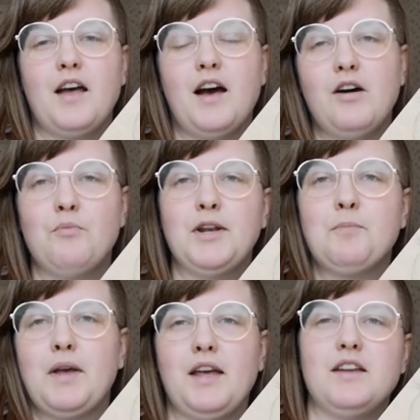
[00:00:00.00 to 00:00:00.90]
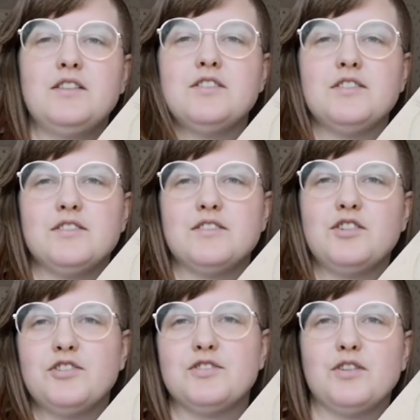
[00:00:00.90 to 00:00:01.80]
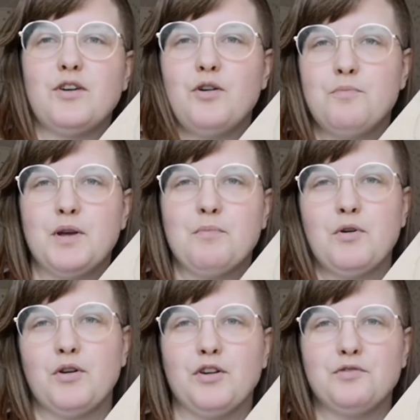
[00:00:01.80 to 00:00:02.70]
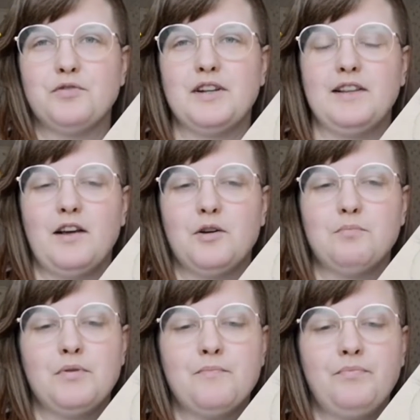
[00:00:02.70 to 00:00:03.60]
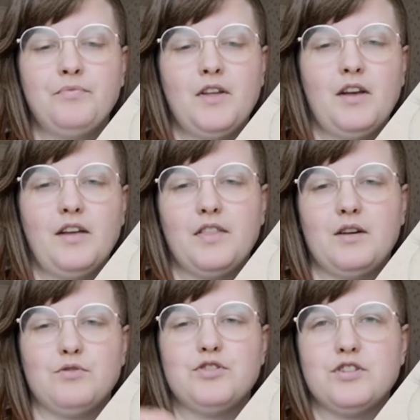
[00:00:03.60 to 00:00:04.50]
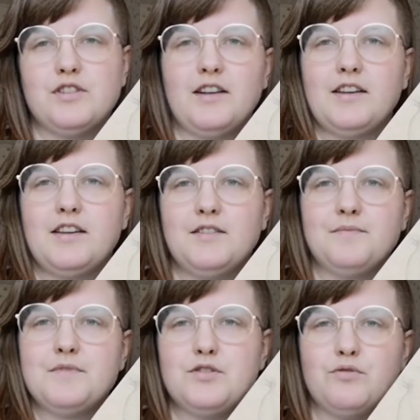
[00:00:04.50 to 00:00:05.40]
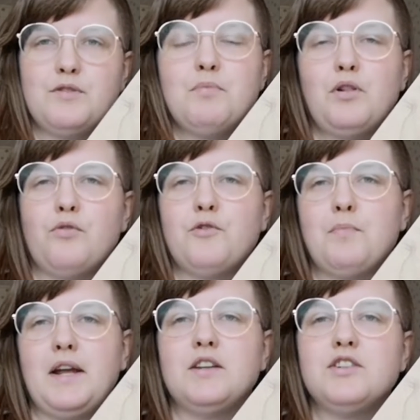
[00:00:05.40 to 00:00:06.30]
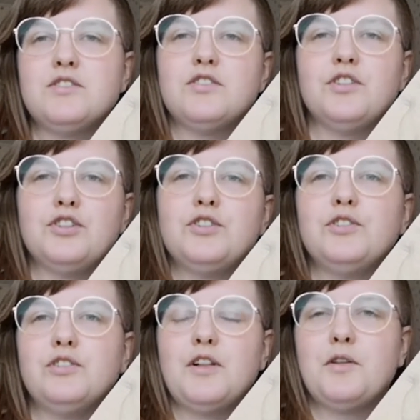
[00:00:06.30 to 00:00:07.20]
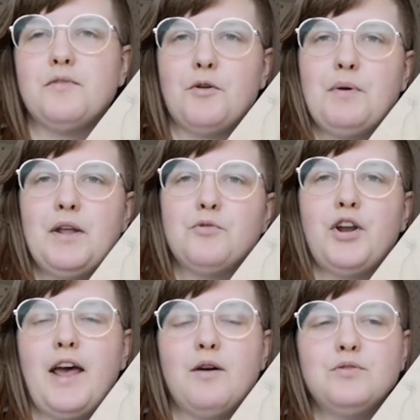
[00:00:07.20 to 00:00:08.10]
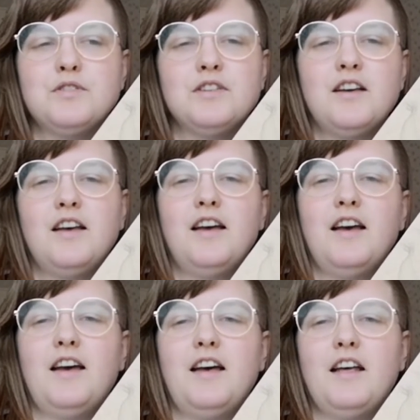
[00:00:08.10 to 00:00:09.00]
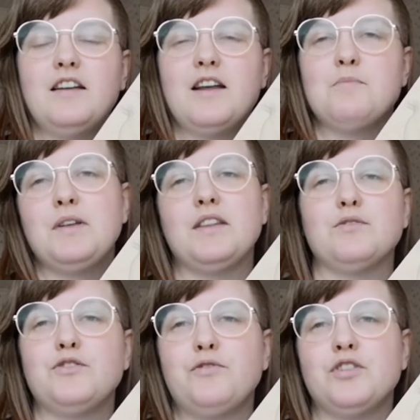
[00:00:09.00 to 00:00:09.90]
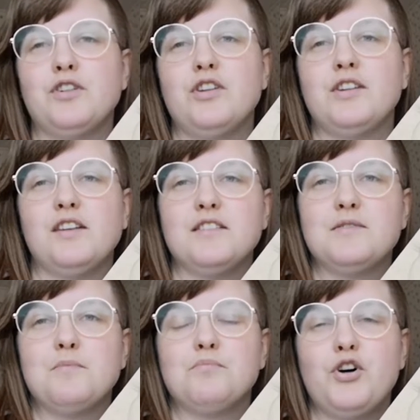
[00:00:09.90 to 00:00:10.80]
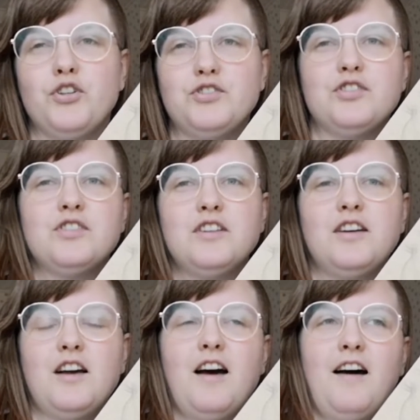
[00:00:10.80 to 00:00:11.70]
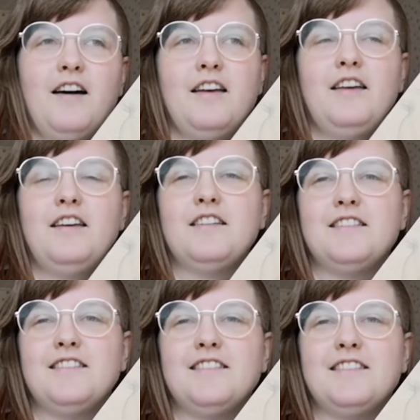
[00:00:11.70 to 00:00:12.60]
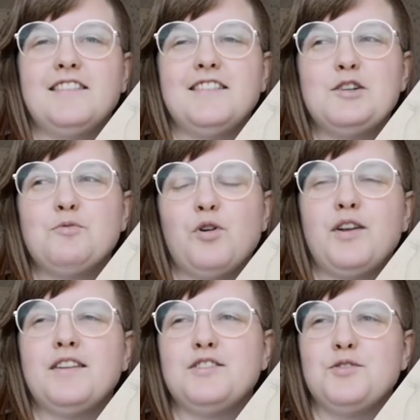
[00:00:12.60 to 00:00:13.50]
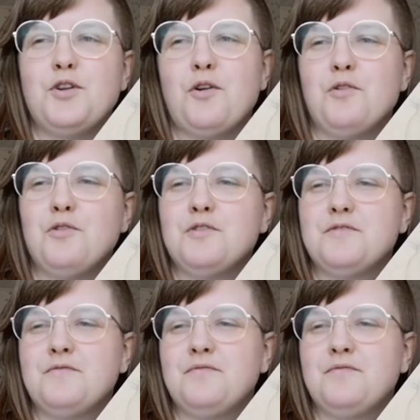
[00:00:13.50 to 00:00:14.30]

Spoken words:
how many pages does a Copic marker fill up? And they would just like scribble over pages until a pen ran out. And I mean, that was fun content, but I wanted to know